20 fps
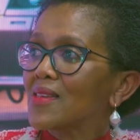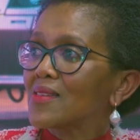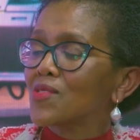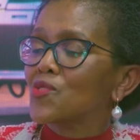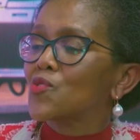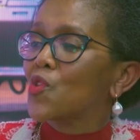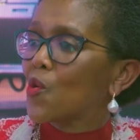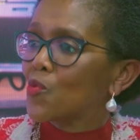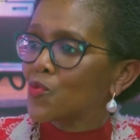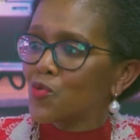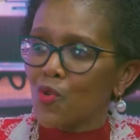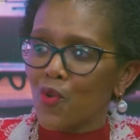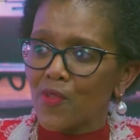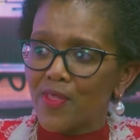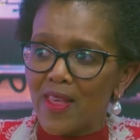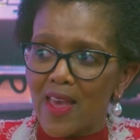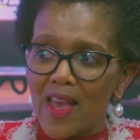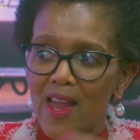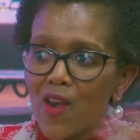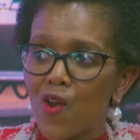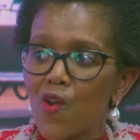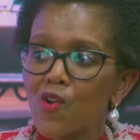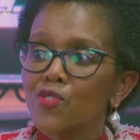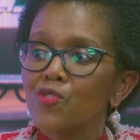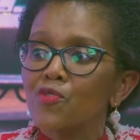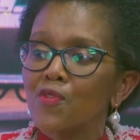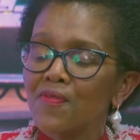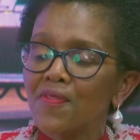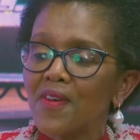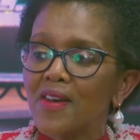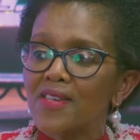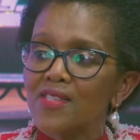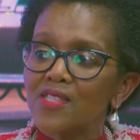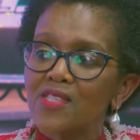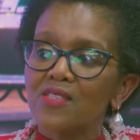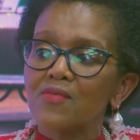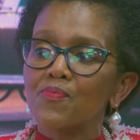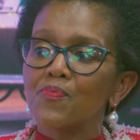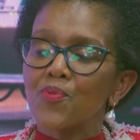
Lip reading: So there are lots of us,